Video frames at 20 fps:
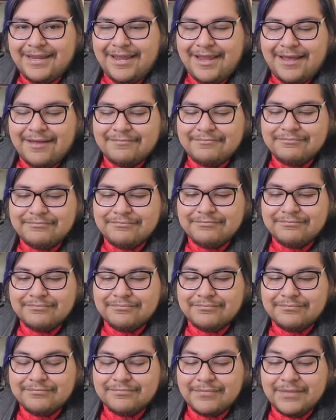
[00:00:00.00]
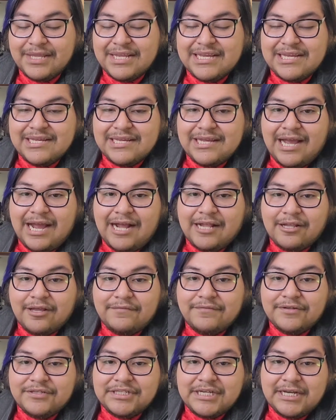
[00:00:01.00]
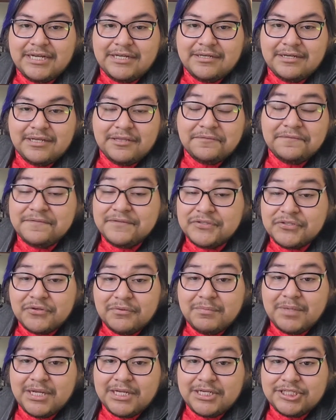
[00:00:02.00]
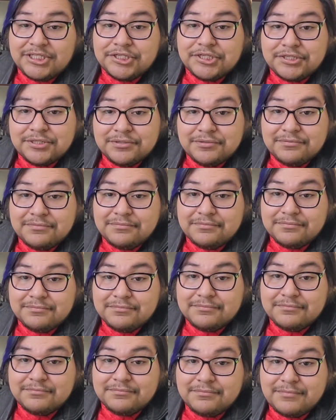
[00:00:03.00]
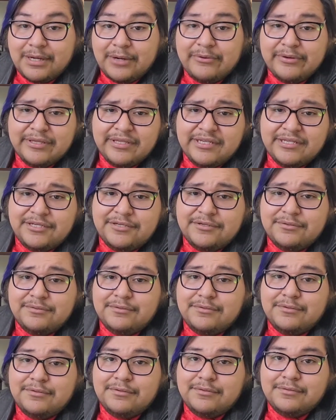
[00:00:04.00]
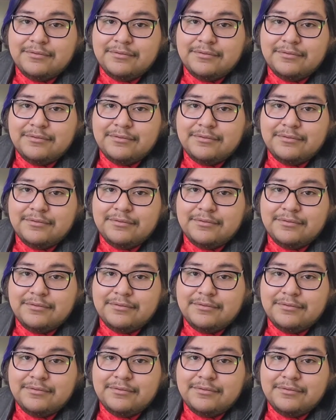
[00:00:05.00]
Yeah. I love you, Jen. I love you so much. I really do.